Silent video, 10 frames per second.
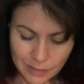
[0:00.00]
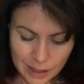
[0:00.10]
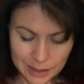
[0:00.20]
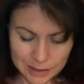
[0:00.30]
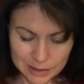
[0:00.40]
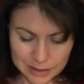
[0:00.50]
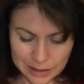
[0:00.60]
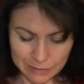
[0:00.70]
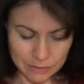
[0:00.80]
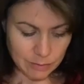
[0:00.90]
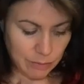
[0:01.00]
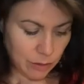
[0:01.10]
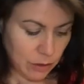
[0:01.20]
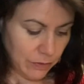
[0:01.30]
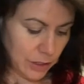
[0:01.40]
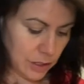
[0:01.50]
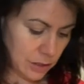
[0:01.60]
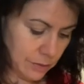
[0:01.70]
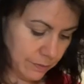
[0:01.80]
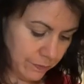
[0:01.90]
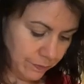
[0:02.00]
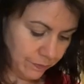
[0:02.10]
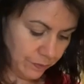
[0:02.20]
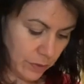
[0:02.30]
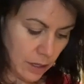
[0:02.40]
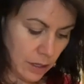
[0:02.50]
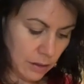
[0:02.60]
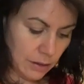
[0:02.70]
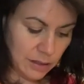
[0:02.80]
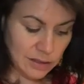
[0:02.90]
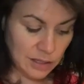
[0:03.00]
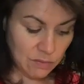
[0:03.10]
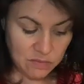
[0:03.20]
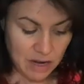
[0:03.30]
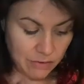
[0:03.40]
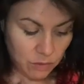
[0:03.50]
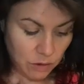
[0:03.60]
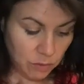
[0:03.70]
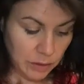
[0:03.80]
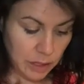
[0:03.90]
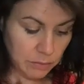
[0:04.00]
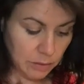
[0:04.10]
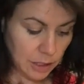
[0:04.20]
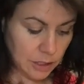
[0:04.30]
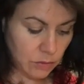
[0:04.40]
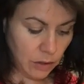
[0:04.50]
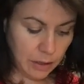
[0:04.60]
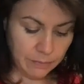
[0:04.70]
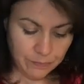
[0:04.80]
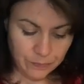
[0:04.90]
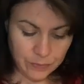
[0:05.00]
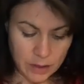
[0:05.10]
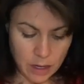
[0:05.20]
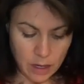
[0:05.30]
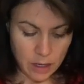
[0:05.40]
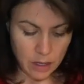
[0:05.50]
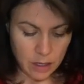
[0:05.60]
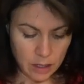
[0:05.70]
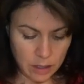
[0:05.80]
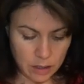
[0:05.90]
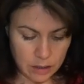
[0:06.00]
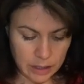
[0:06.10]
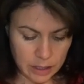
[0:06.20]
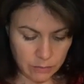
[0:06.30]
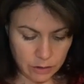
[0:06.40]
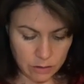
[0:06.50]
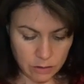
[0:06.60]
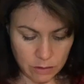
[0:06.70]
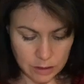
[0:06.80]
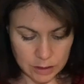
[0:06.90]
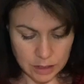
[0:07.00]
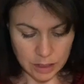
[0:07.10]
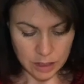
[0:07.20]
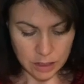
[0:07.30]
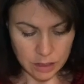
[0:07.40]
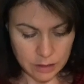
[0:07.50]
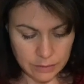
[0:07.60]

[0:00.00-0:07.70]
And it doesn't have to be perfect, because it never will be, but that's okay. All right, and when you're all done,